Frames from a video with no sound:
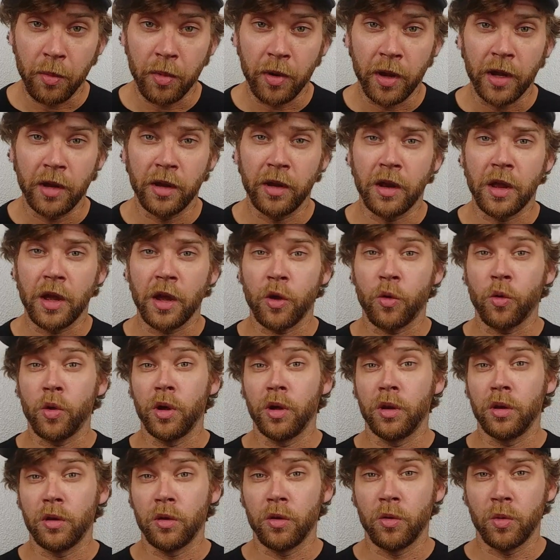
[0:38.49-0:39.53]
but I did not
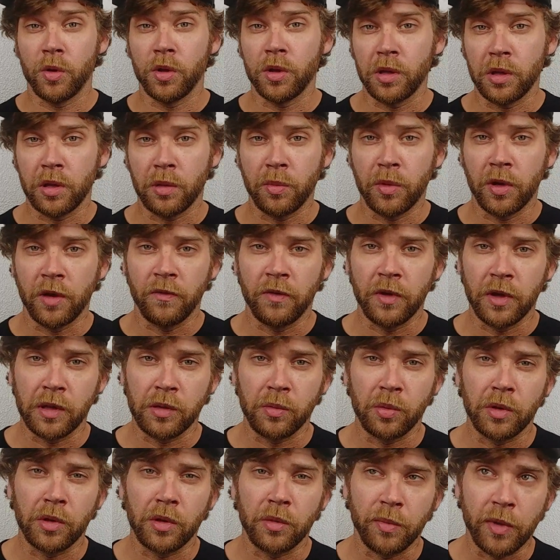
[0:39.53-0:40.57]
quite know what this Mudfest
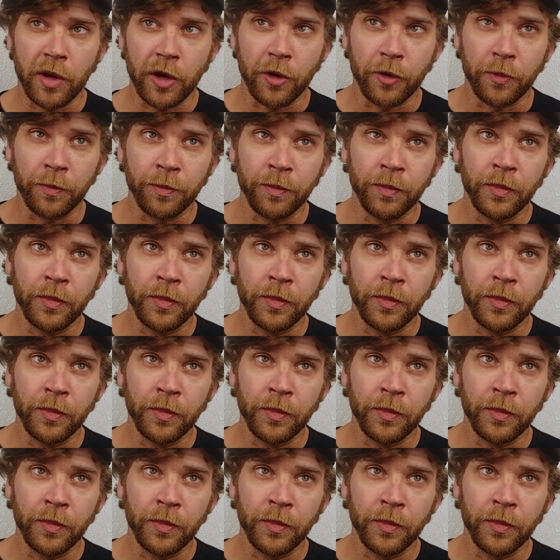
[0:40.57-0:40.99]
was about.